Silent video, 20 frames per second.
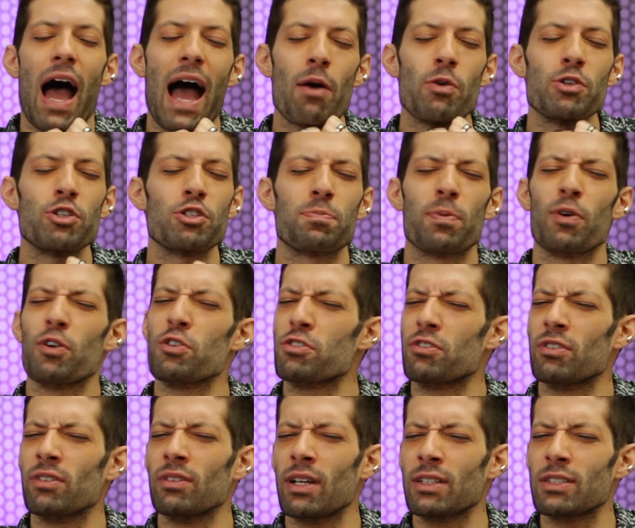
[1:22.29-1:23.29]
I would just
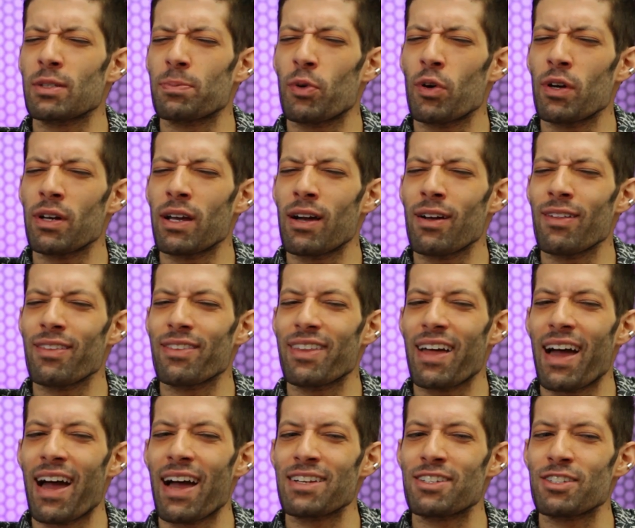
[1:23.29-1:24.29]
personally like to point out
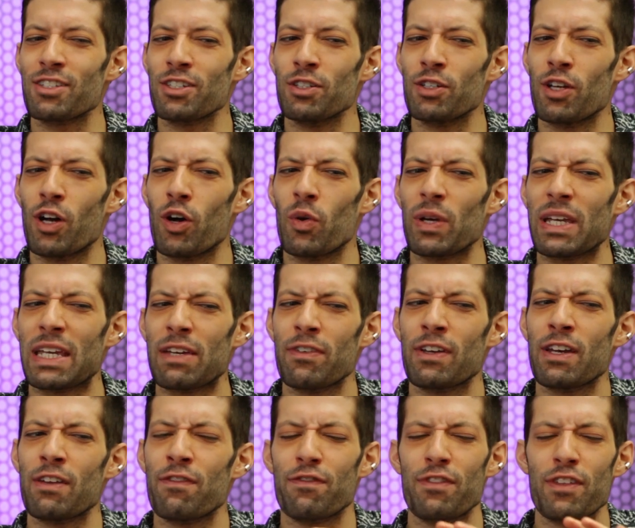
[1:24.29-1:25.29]
that, you know,
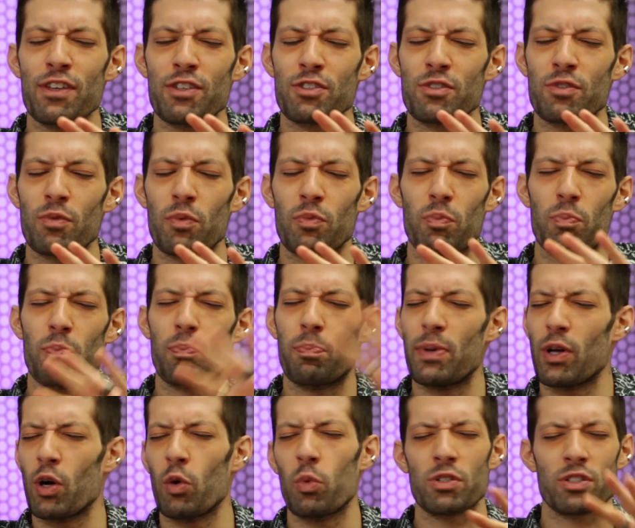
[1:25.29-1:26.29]
even if this
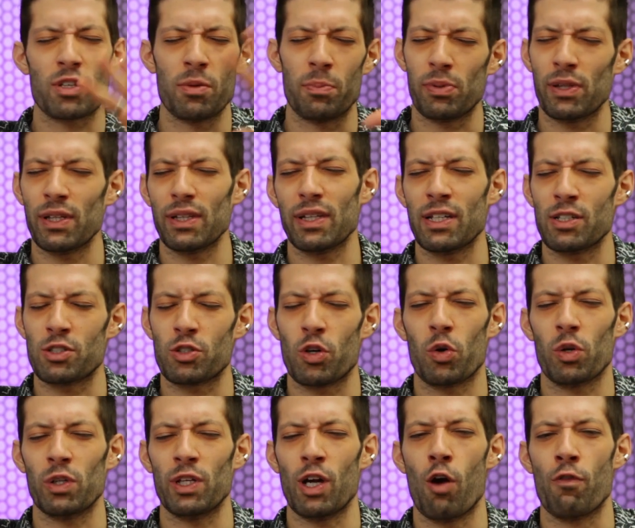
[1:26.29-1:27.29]
bill was completely and
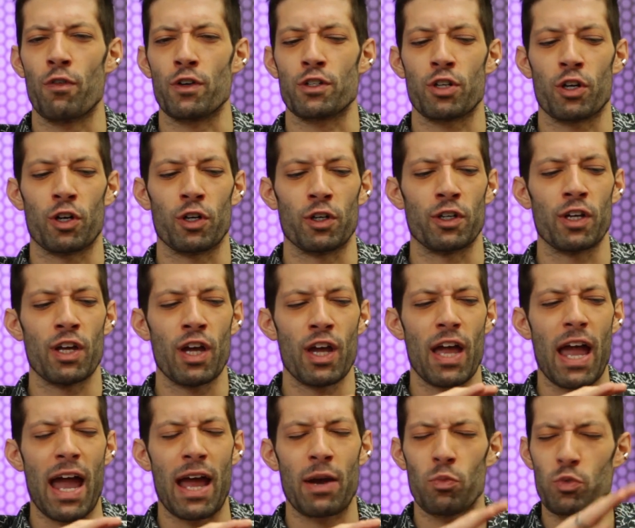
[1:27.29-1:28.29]
totally overturned
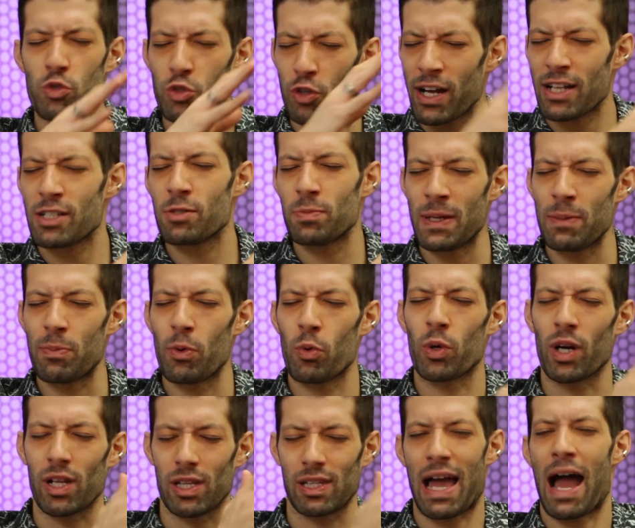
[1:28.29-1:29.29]
and trans people
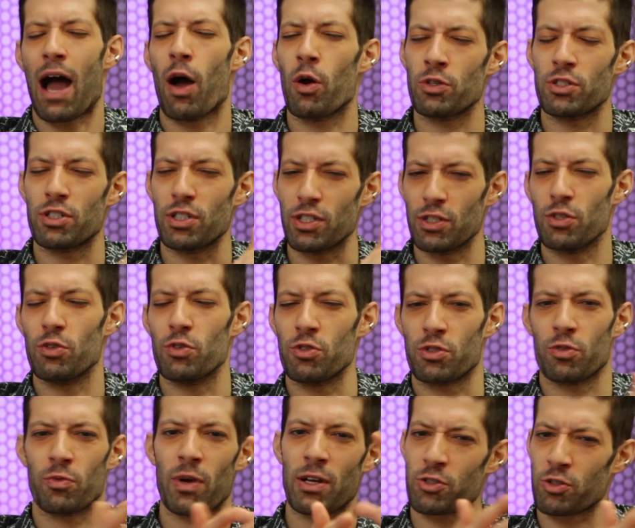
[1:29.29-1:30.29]
were allowed to use
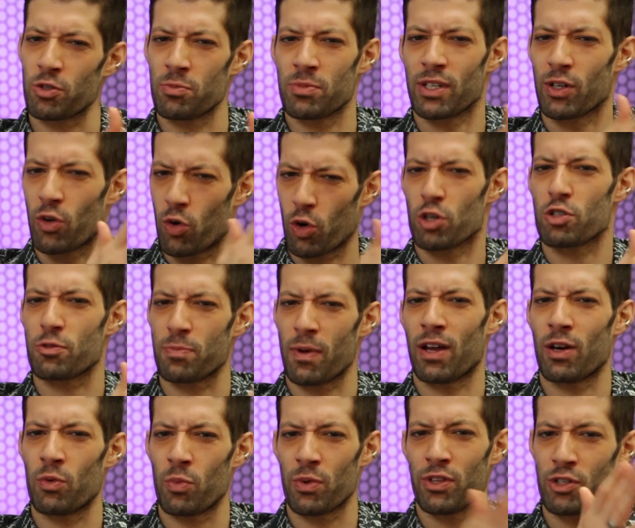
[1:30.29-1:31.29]
the restrooms that
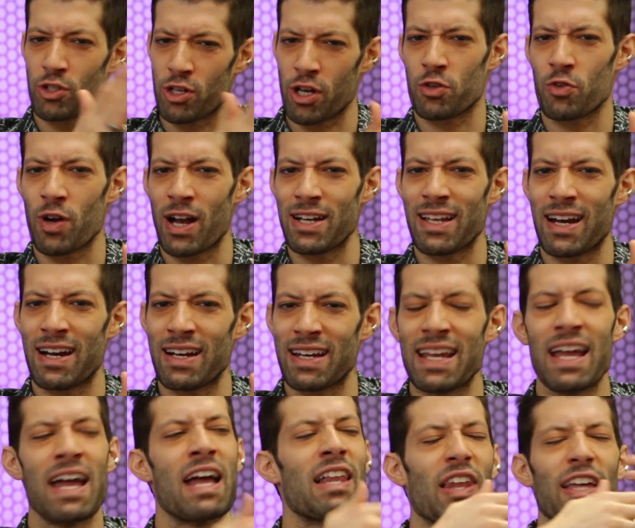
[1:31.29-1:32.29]
corresponded with their gender identity,
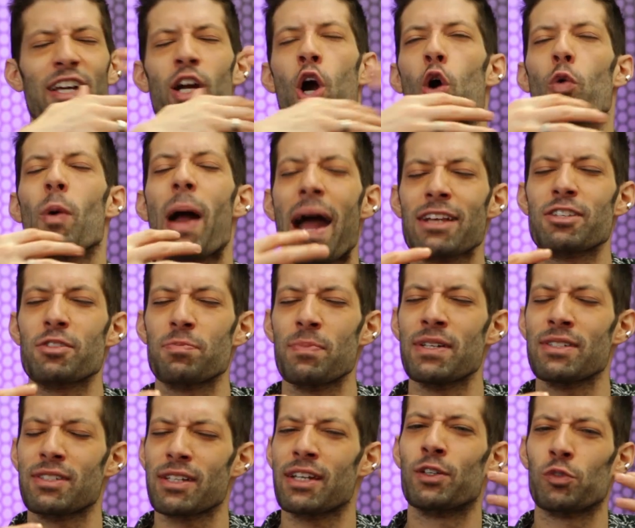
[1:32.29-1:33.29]
like
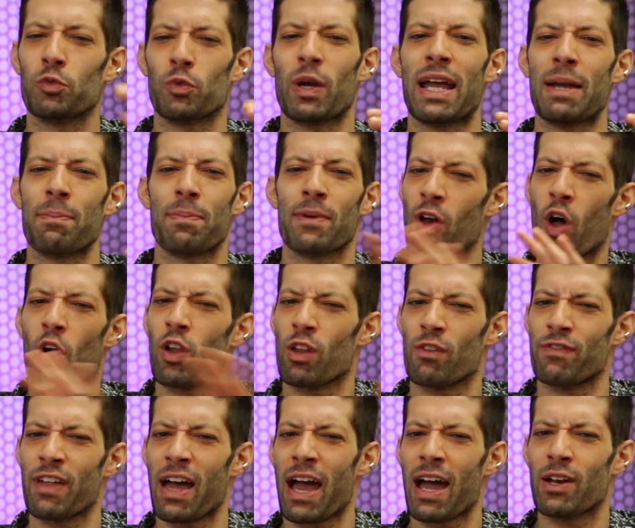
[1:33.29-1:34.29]
harassment and rape and all
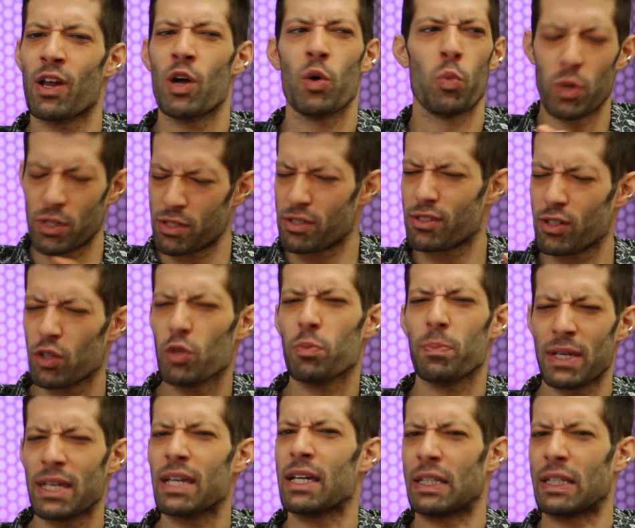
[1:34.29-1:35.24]
of that would still be